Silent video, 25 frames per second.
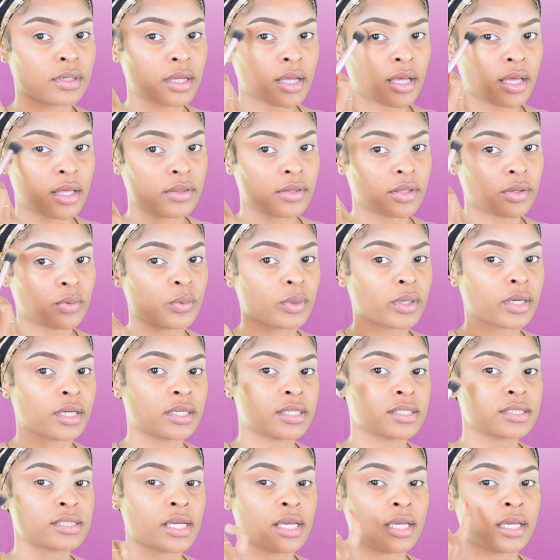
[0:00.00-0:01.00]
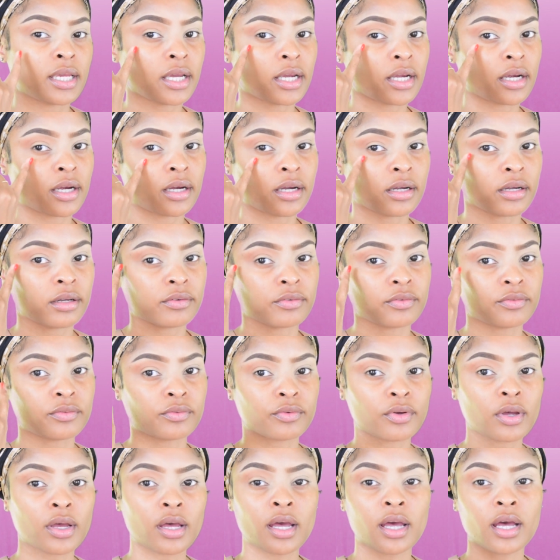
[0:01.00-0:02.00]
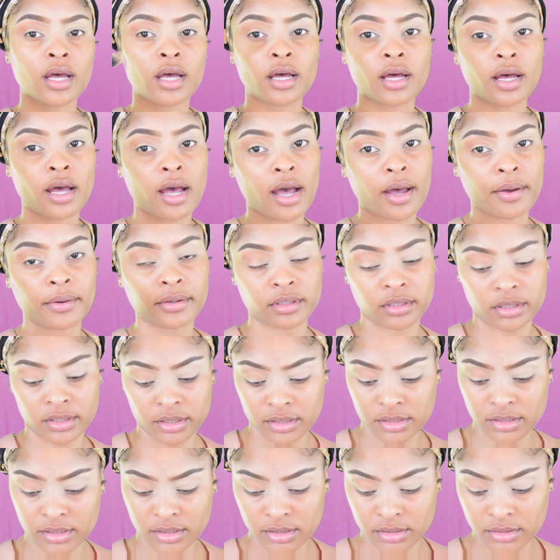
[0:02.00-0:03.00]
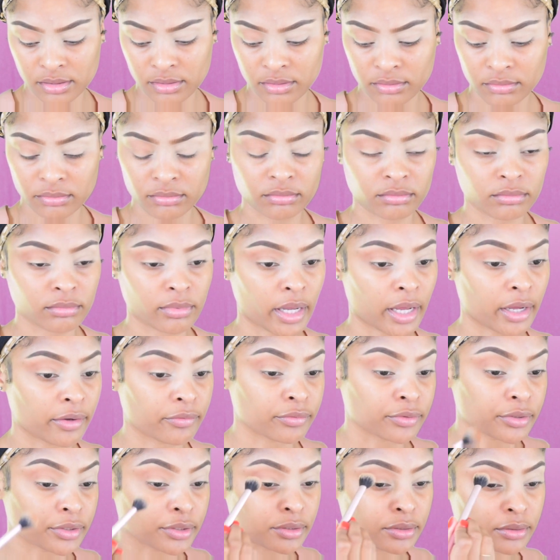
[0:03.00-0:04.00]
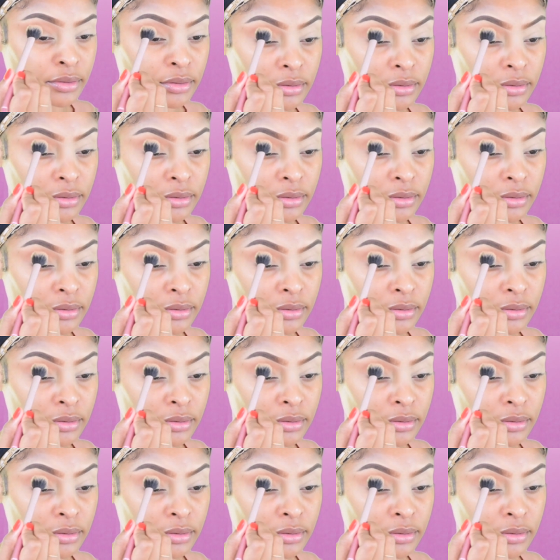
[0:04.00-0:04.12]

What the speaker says: and then we're gonna take care of how it looks after.